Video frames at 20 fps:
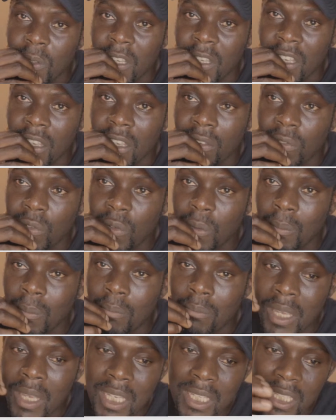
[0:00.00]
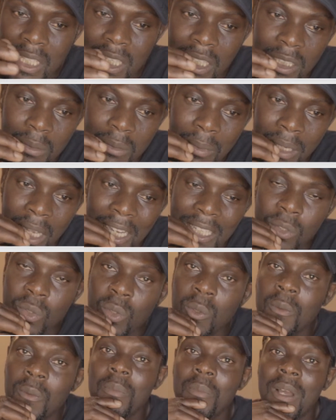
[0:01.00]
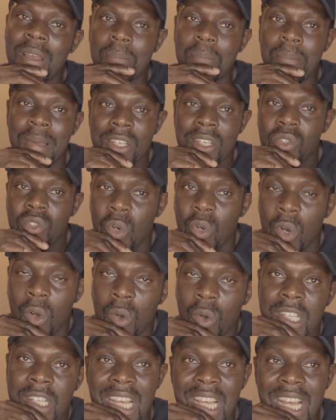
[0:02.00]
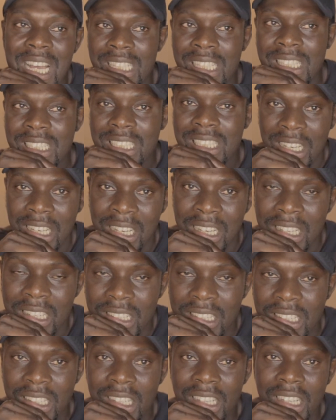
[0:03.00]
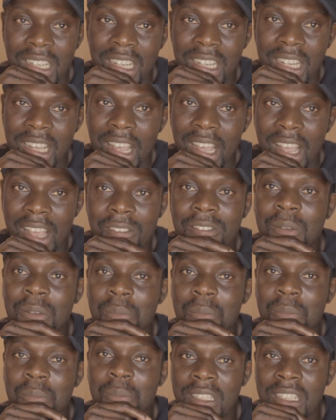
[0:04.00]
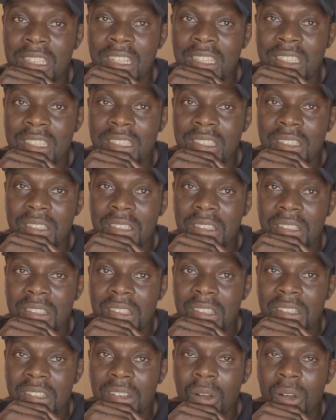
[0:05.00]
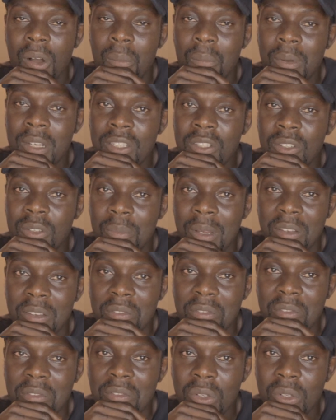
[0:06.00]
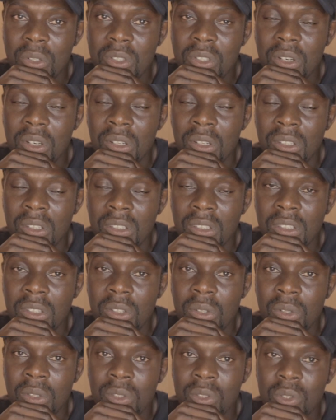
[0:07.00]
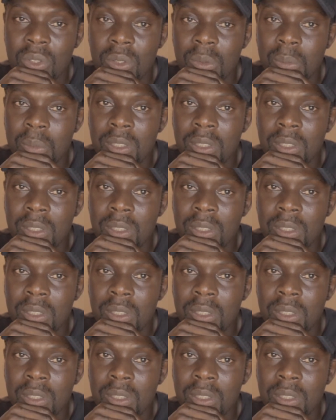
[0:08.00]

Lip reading: if you message me, I do my best to always answer everybody that comments on my videos on YouTube.